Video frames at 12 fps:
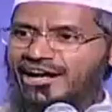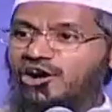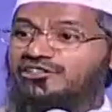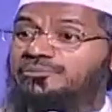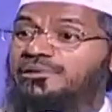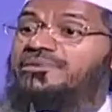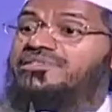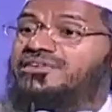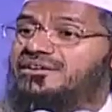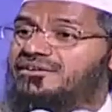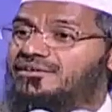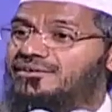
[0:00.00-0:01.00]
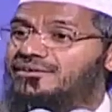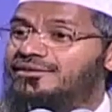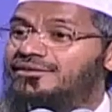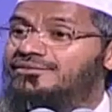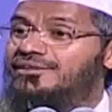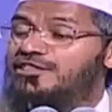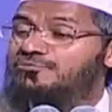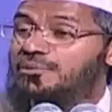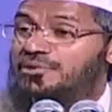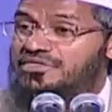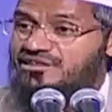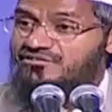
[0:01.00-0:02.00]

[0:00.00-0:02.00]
how the BBC, there's BBC